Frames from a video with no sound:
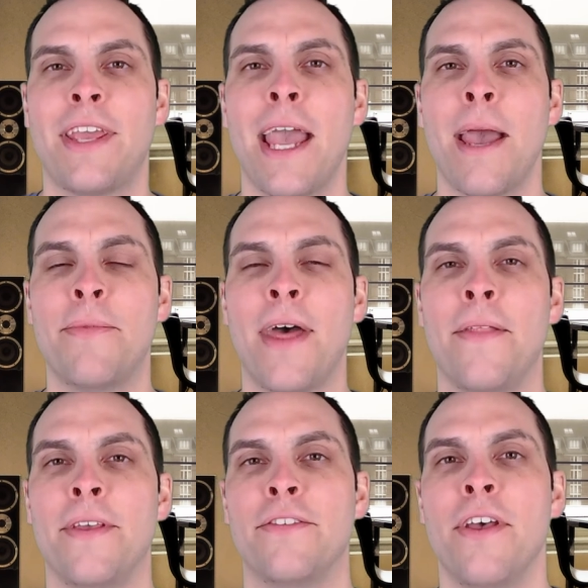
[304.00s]
the camp
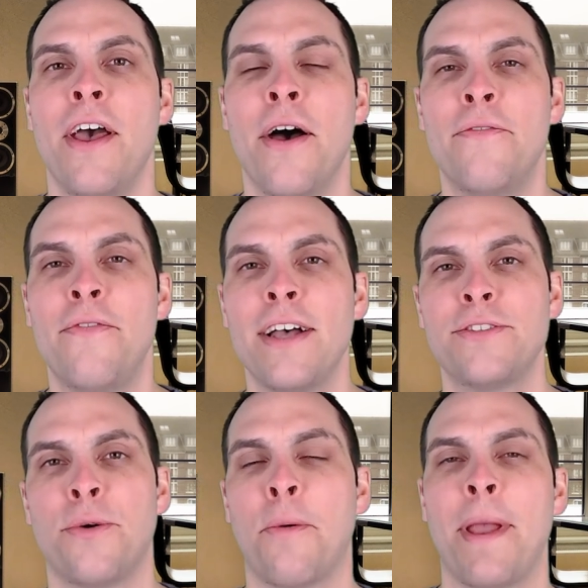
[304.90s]
that these
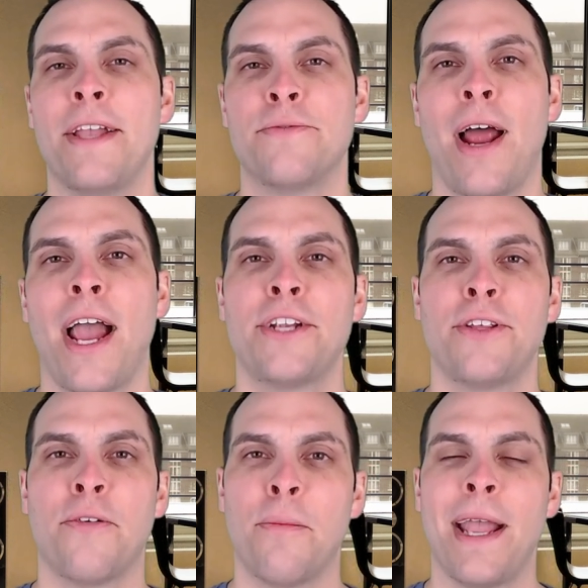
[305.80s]
fossil remains were
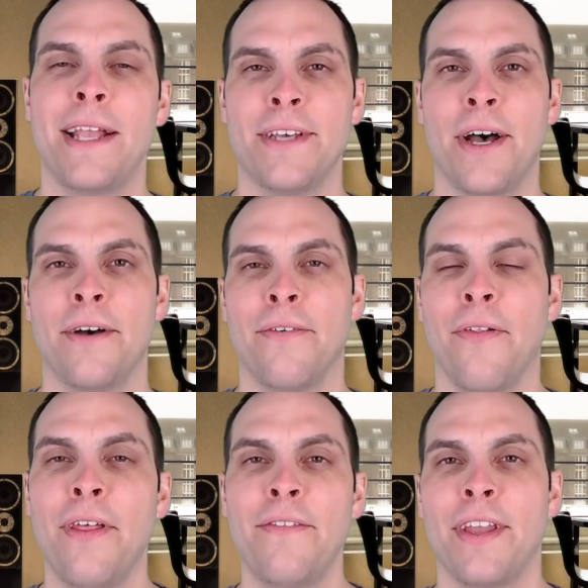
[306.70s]
actually the remains
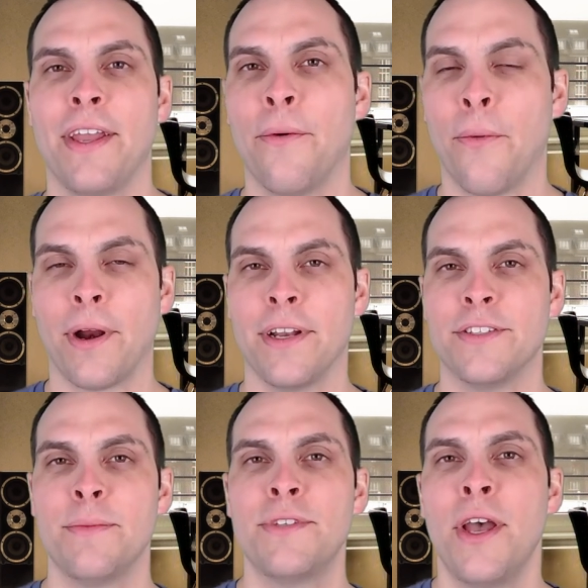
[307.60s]
of living
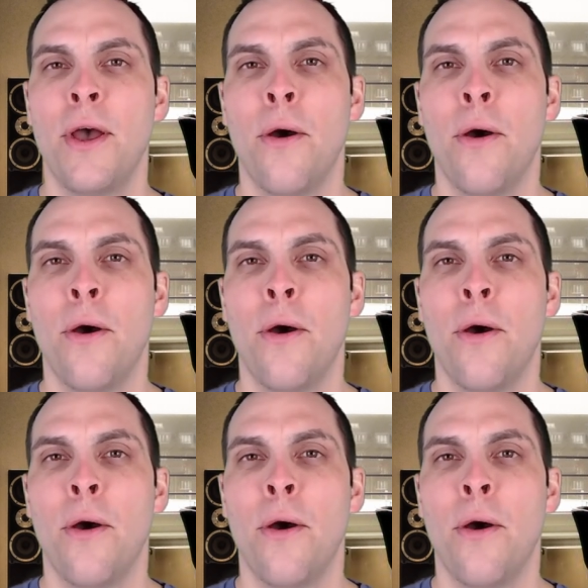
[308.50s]
organisms,